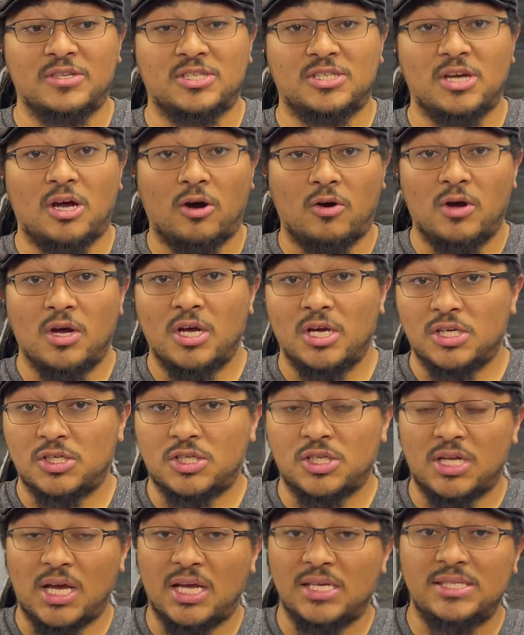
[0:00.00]
So,
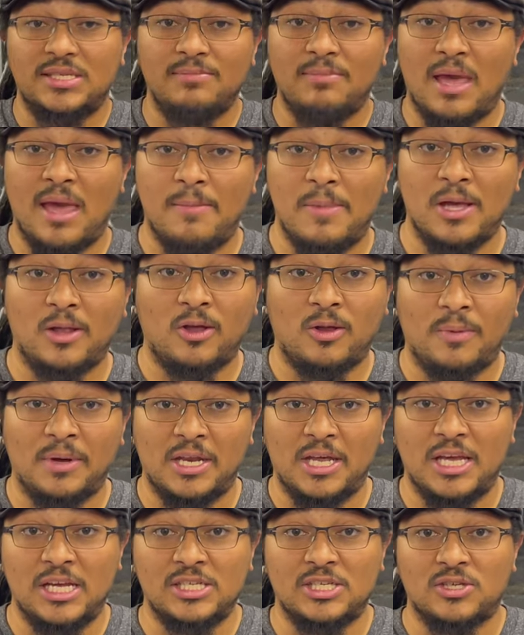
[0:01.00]
Shidaisy may be a little bit
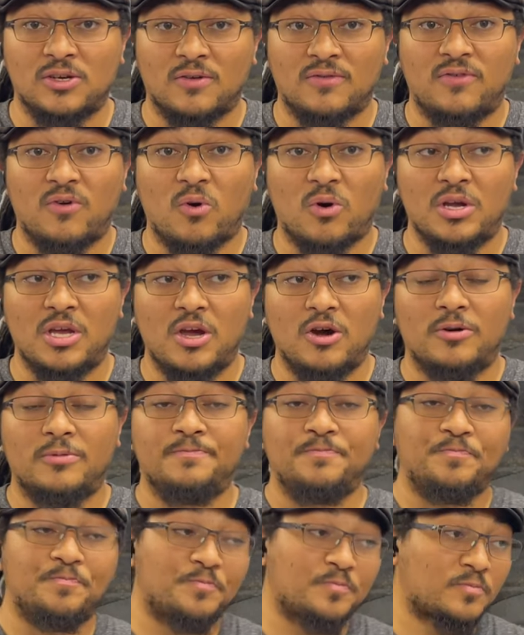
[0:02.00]
easier for you.
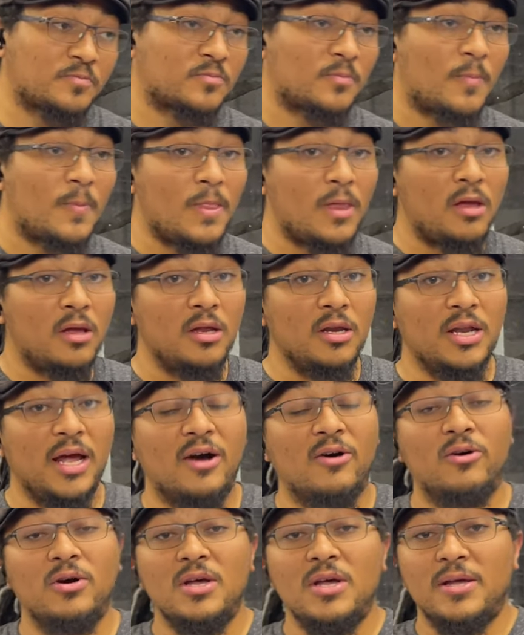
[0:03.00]

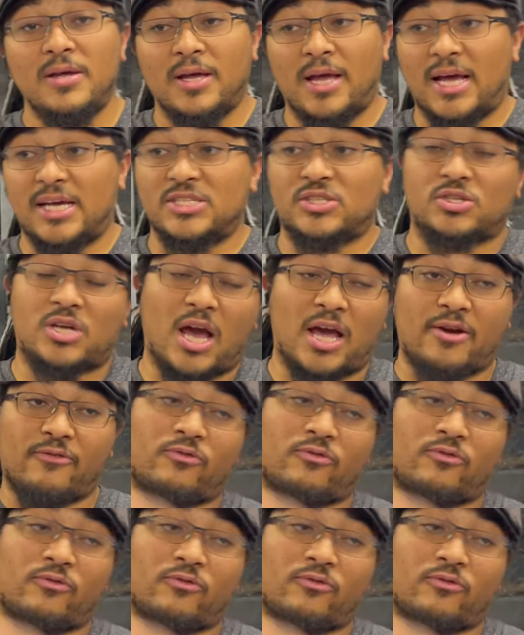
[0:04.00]
Now, as kind of